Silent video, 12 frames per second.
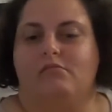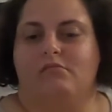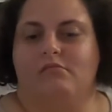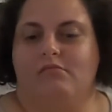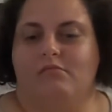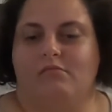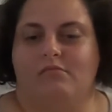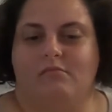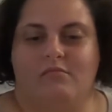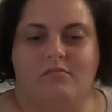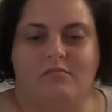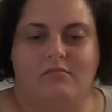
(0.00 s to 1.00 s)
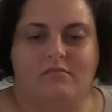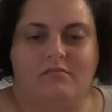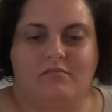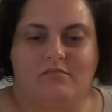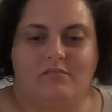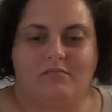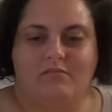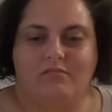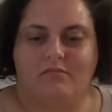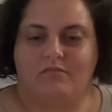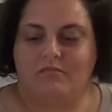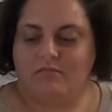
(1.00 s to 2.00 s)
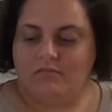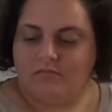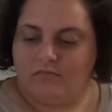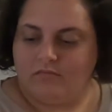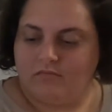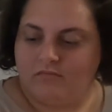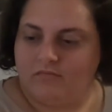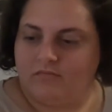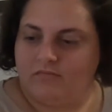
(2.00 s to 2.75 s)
[no speech]